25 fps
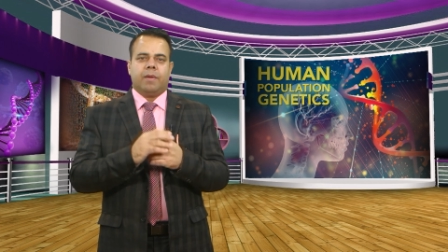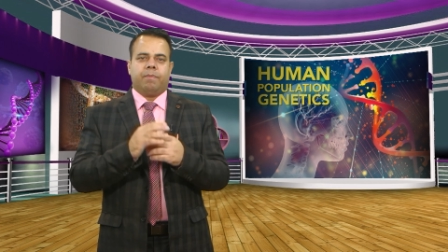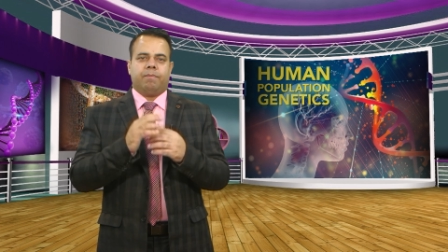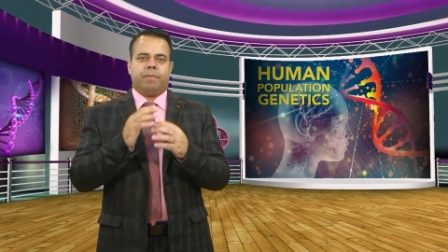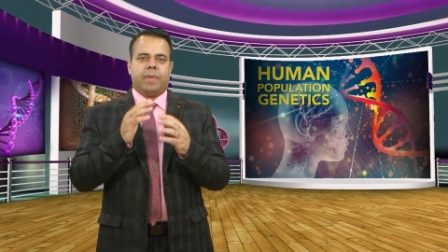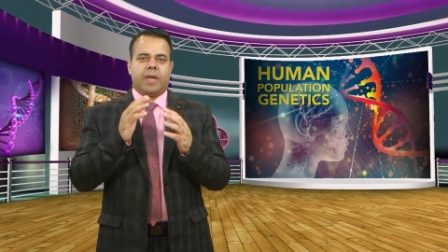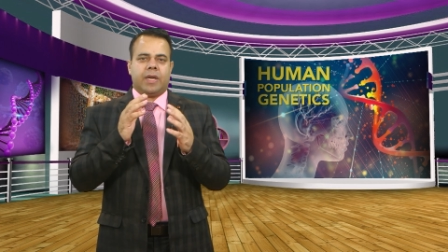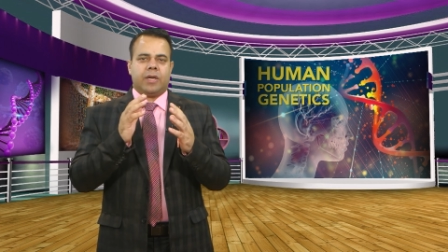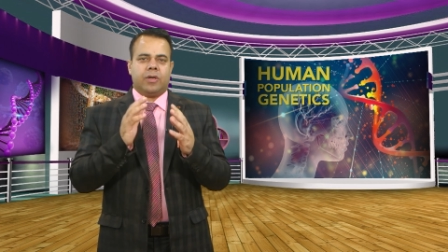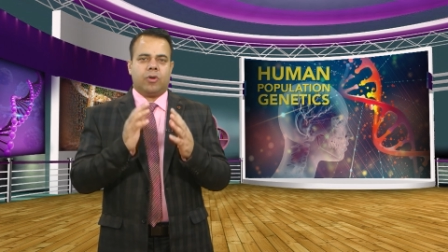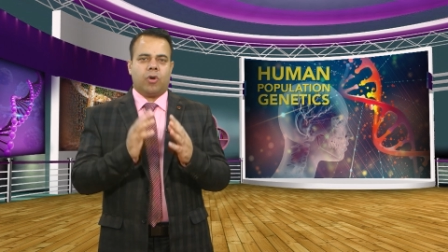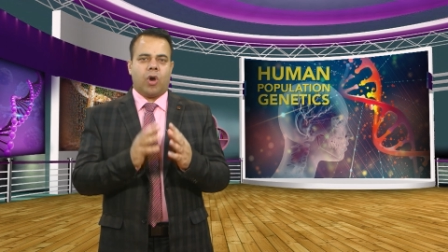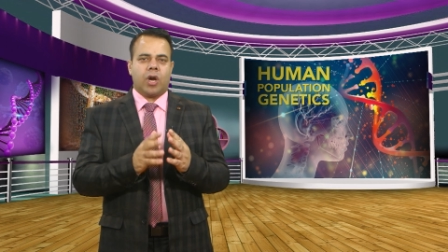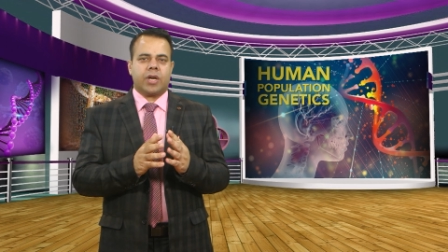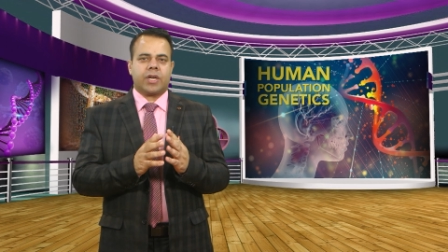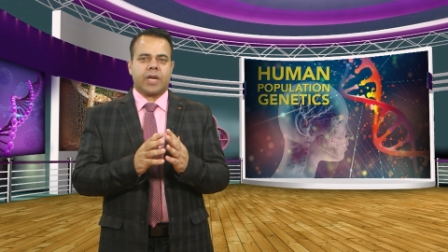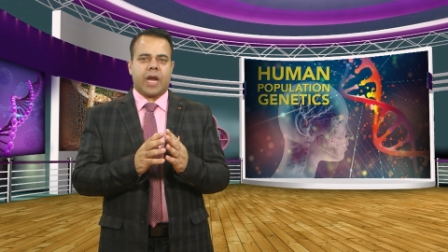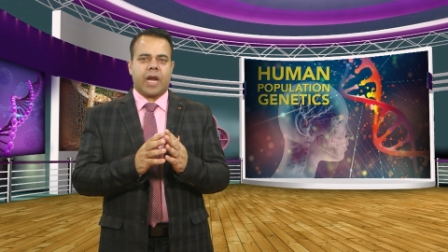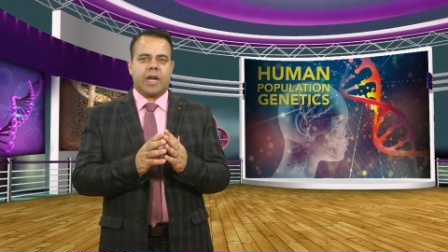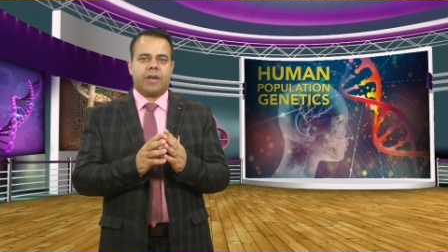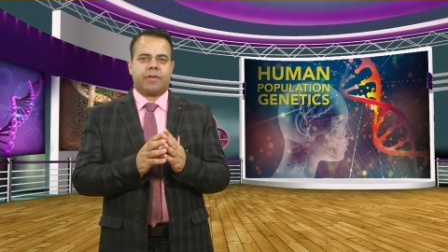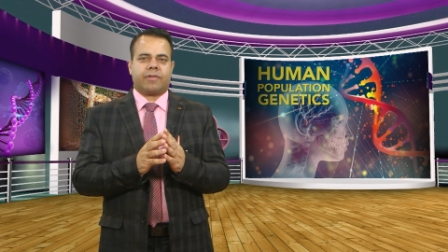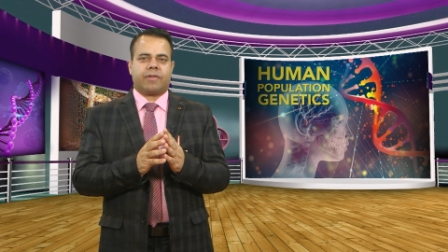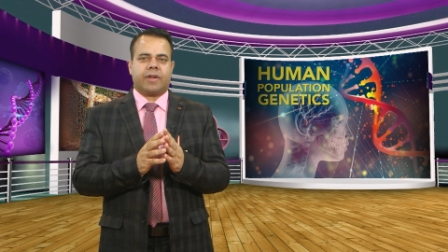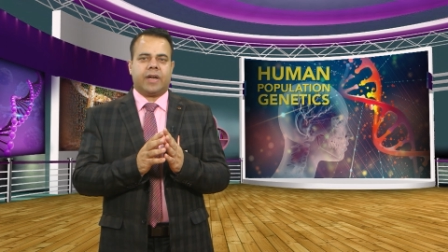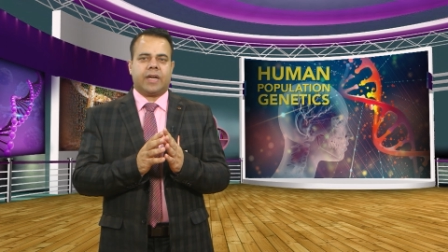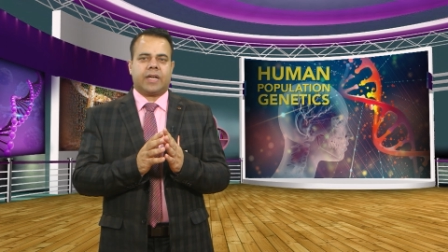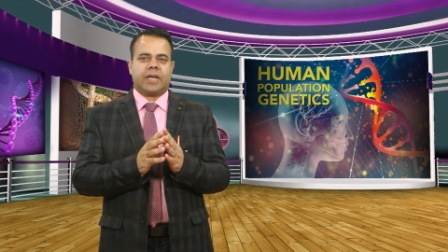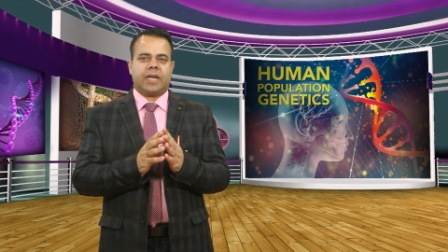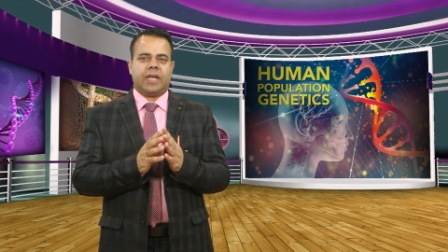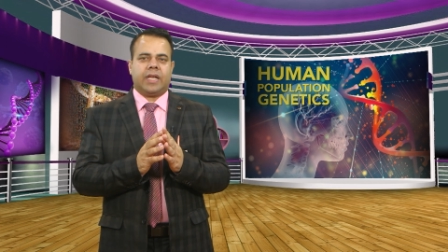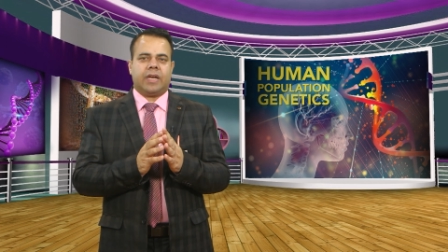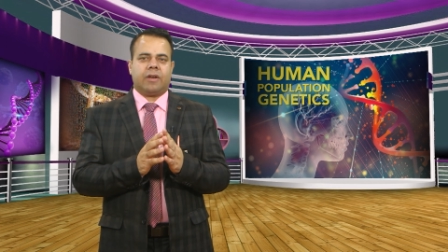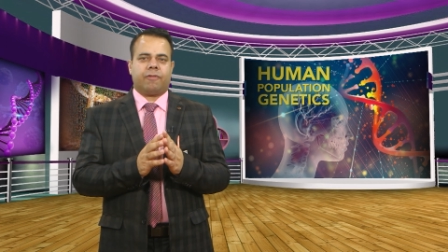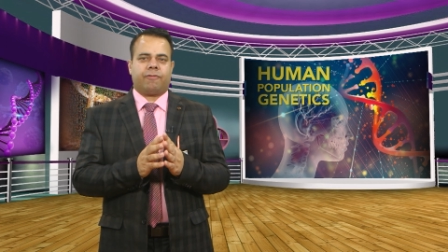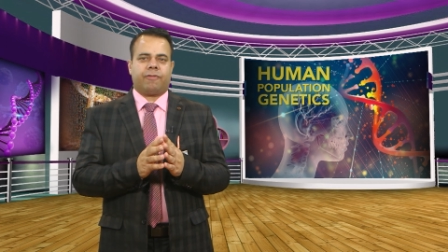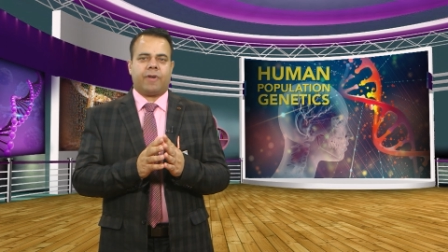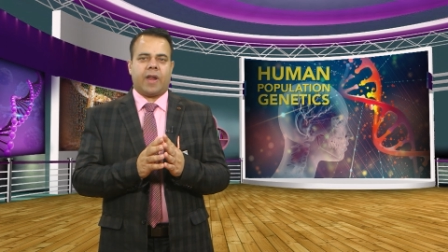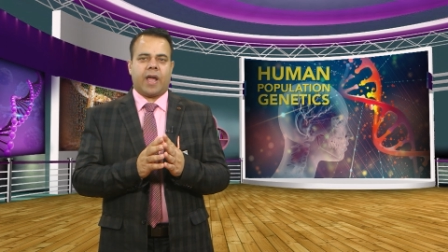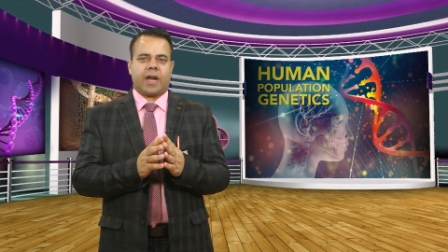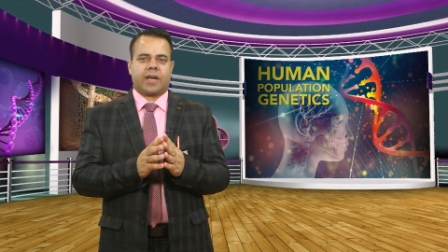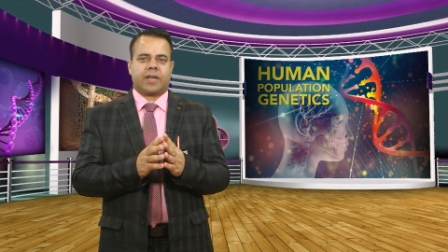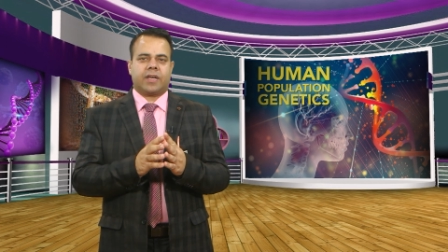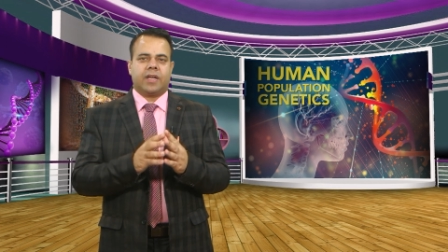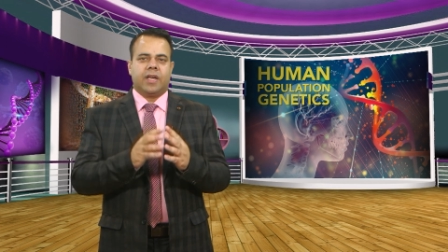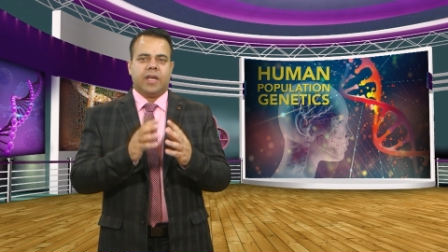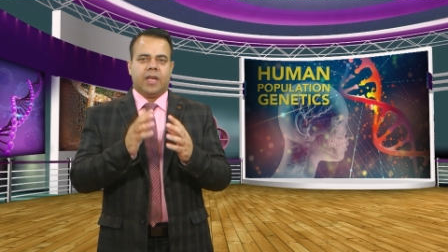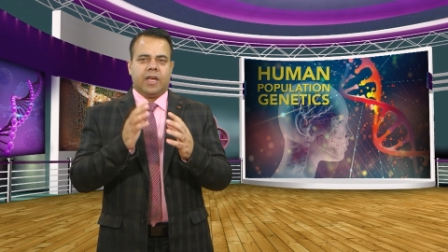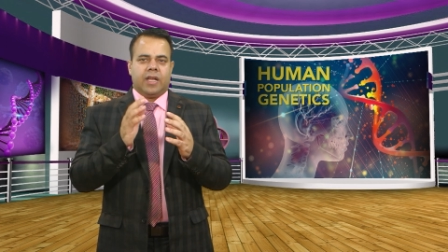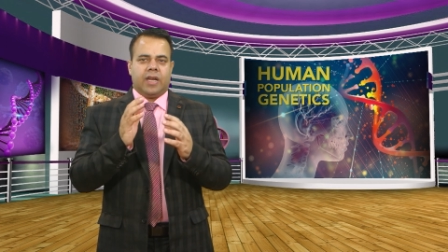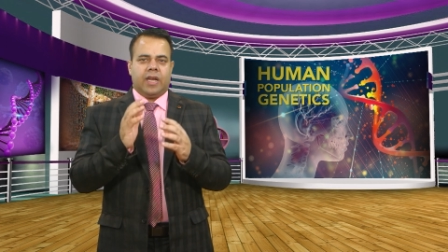may not adequately reflect